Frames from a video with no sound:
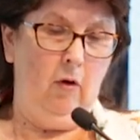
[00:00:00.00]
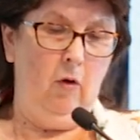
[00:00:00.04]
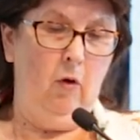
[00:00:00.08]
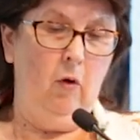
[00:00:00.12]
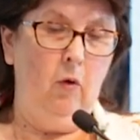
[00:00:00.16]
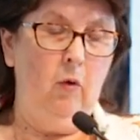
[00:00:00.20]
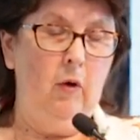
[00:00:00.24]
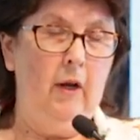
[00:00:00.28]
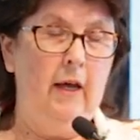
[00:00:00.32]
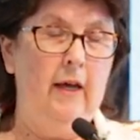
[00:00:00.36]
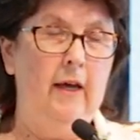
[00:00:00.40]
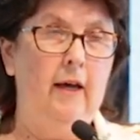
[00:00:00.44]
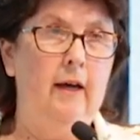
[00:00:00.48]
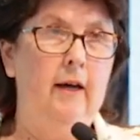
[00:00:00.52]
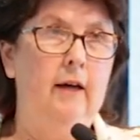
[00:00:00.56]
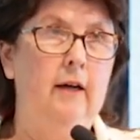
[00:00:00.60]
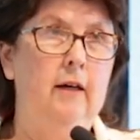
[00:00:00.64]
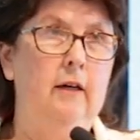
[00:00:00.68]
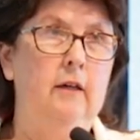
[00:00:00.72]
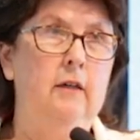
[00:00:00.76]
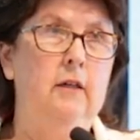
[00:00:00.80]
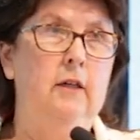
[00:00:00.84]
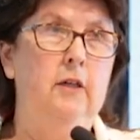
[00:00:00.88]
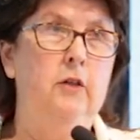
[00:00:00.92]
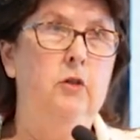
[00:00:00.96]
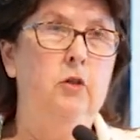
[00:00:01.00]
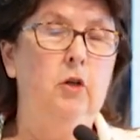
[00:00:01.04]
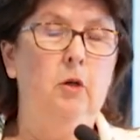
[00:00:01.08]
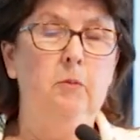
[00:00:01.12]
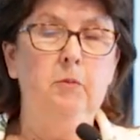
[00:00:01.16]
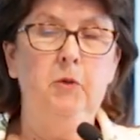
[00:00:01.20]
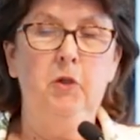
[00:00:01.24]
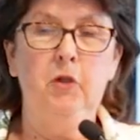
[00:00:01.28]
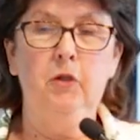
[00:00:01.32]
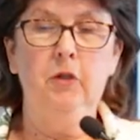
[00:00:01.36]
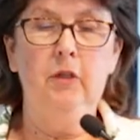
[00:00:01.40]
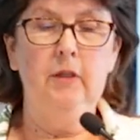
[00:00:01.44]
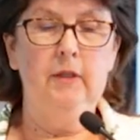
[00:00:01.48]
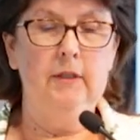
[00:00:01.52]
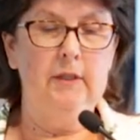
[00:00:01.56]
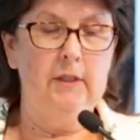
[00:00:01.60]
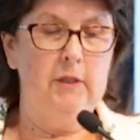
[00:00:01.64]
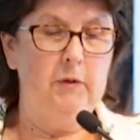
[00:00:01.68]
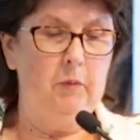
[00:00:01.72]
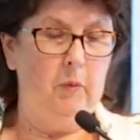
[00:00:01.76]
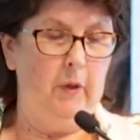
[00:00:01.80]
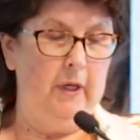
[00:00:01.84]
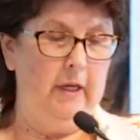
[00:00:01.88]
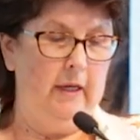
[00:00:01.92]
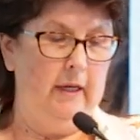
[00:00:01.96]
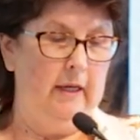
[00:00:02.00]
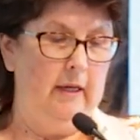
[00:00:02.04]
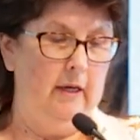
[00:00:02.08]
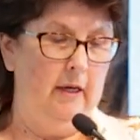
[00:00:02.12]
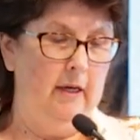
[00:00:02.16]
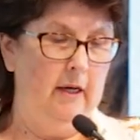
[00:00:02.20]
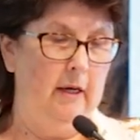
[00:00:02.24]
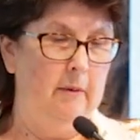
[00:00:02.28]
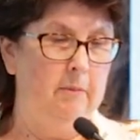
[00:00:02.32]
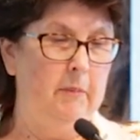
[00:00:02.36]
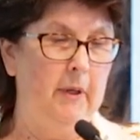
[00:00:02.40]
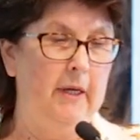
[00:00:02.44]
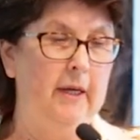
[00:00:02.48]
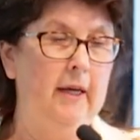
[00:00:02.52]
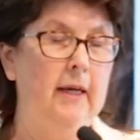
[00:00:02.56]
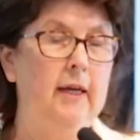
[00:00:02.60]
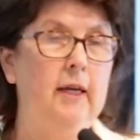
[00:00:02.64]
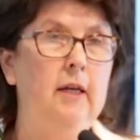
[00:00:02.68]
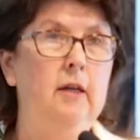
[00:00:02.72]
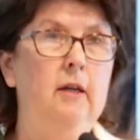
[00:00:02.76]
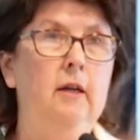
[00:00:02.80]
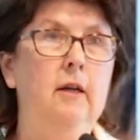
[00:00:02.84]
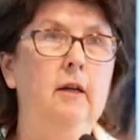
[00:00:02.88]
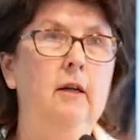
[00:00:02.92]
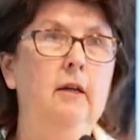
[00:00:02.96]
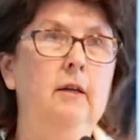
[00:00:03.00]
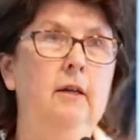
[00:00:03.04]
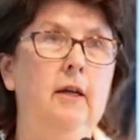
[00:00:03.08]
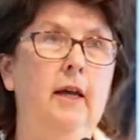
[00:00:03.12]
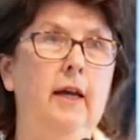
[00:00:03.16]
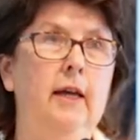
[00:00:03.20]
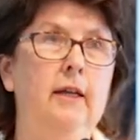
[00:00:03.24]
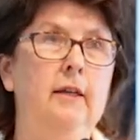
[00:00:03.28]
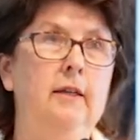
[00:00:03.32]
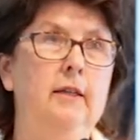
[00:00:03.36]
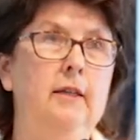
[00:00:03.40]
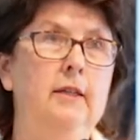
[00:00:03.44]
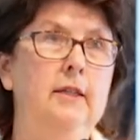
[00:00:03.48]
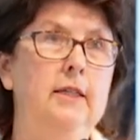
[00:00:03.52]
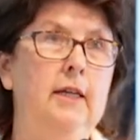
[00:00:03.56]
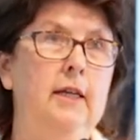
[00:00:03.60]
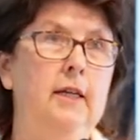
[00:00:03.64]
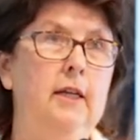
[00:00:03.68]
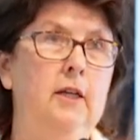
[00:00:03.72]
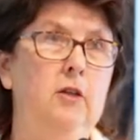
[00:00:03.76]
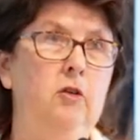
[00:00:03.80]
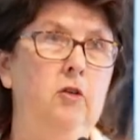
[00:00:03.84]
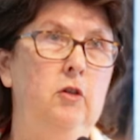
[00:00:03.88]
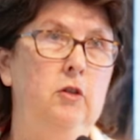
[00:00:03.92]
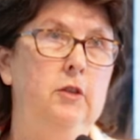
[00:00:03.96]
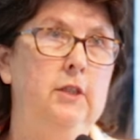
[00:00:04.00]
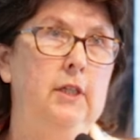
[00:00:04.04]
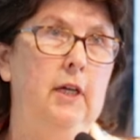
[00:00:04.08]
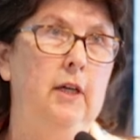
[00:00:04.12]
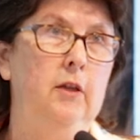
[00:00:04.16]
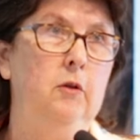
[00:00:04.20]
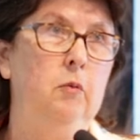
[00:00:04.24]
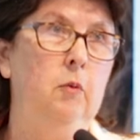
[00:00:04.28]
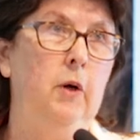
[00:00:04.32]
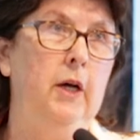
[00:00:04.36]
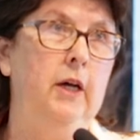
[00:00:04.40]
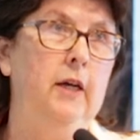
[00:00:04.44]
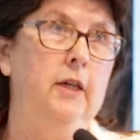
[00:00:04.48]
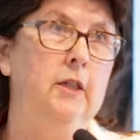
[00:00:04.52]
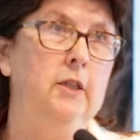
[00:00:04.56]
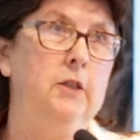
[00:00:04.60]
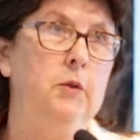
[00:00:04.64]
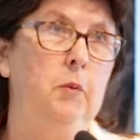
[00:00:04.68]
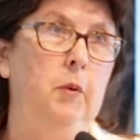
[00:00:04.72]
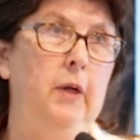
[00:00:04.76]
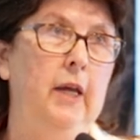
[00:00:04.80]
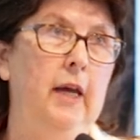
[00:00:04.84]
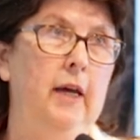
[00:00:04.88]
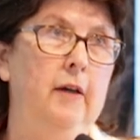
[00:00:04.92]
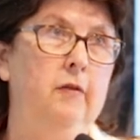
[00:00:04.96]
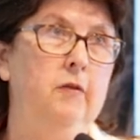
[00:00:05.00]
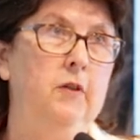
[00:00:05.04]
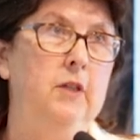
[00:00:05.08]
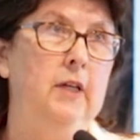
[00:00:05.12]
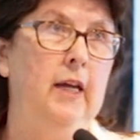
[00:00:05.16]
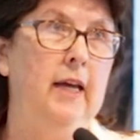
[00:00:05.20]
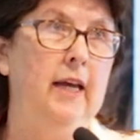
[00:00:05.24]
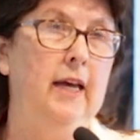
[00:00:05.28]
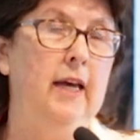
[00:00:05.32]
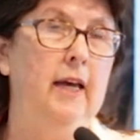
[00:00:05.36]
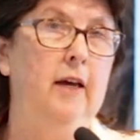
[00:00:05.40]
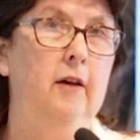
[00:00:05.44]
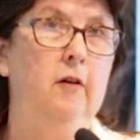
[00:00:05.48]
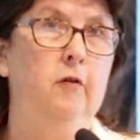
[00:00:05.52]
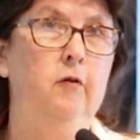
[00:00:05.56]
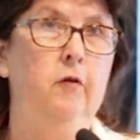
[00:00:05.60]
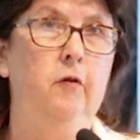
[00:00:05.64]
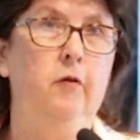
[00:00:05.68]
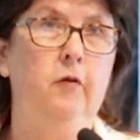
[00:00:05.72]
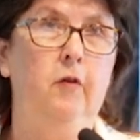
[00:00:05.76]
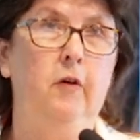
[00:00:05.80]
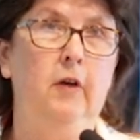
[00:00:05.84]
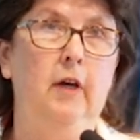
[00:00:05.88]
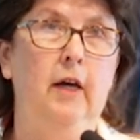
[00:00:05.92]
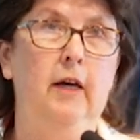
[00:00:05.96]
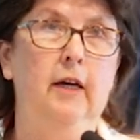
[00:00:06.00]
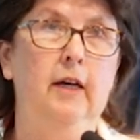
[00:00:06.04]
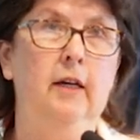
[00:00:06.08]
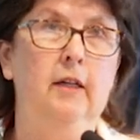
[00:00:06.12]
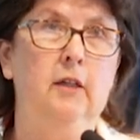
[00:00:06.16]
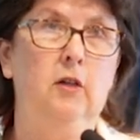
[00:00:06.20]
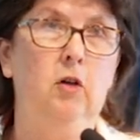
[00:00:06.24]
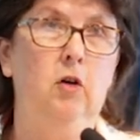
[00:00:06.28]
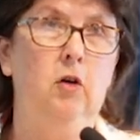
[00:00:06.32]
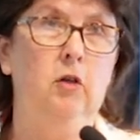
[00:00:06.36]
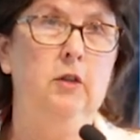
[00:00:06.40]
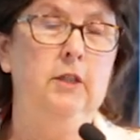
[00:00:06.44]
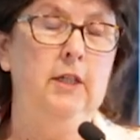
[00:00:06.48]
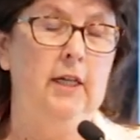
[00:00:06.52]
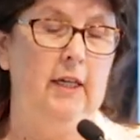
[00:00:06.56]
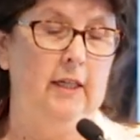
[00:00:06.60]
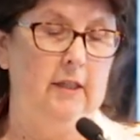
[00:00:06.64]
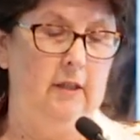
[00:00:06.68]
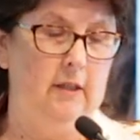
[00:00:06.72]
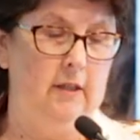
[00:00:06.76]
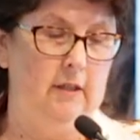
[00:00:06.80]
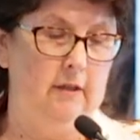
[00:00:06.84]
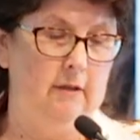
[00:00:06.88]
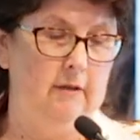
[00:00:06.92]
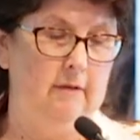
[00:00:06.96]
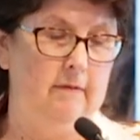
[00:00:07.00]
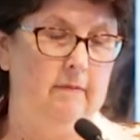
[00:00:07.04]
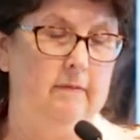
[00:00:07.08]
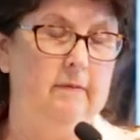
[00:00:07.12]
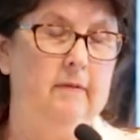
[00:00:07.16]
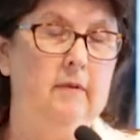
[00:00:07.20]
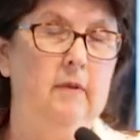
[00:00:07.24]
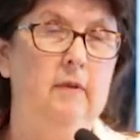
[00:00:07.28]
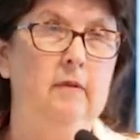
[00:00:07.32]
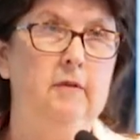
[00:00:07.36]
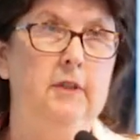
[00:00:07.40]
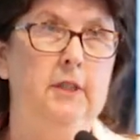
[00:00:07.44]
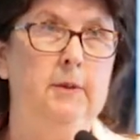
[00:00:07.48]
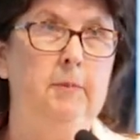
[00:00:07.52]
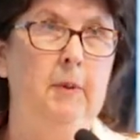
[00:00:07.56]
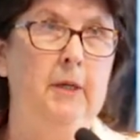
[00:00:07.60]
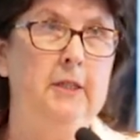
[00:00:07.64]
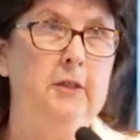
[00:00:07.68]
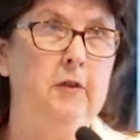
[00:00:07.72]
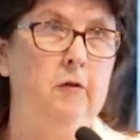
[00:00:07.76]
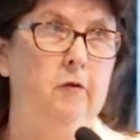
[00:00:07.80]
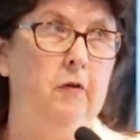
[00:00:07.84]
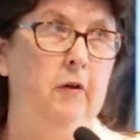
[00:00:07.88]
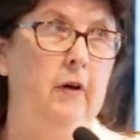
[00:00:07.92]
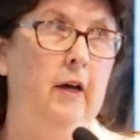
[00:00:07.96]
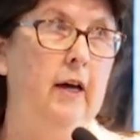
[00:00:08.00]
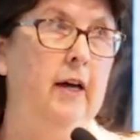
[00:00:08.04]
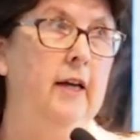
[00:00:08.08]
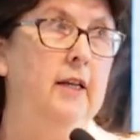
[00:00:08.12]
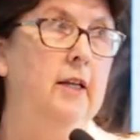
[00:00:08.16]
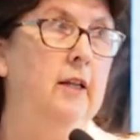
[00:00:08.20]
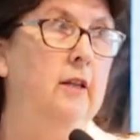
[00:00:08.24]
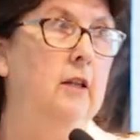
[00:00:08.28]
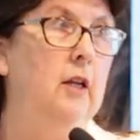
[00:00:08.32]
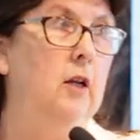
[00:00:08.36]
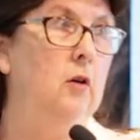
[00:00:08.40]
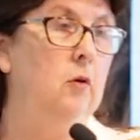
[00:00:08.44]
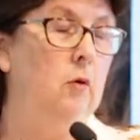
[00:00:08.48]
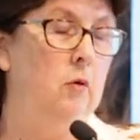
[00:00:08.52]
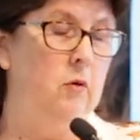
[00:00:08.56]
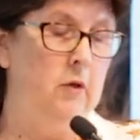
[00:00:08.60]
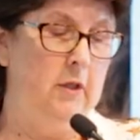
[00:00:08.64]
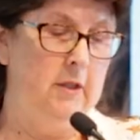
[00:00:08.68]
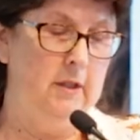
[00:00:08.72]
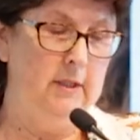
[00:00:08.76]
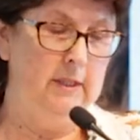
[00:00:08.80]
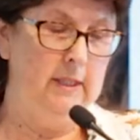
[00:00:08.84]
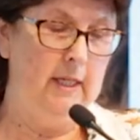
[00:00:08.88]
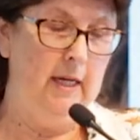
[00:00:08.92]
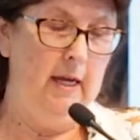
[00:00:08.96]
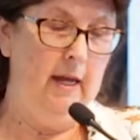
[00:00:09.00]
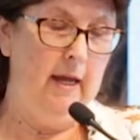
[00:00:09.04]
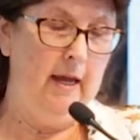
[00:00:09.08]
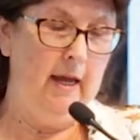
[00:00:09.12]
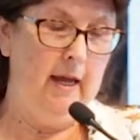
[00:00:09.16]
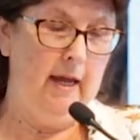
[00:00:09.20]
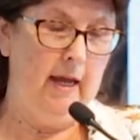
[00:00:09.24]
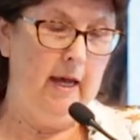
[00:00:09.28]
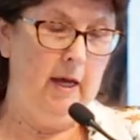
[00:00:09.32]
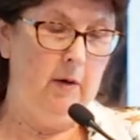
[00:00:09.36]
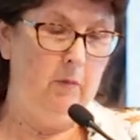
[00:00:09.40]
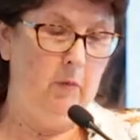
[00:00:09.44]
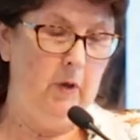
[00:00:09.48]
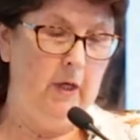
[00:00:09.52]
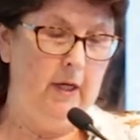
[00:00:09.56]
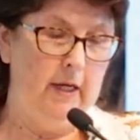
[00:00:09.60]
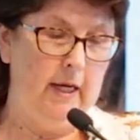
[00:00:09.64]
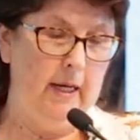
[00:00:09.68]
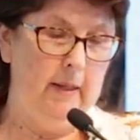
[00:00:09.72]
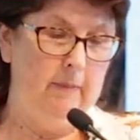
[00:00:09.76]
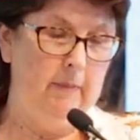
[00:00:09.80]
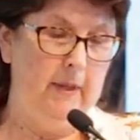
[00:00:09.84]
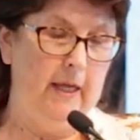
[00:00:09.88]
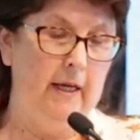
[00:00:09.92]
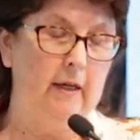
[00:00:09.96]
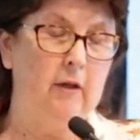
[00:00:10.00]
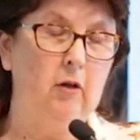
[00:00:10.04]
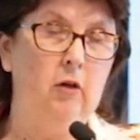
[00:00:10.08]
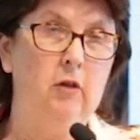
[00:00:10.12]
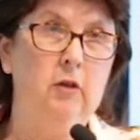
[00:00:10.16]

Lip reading: All our adoptions we begin, and indeed in New South Wales we have to have contact specified in the orders, and we keep that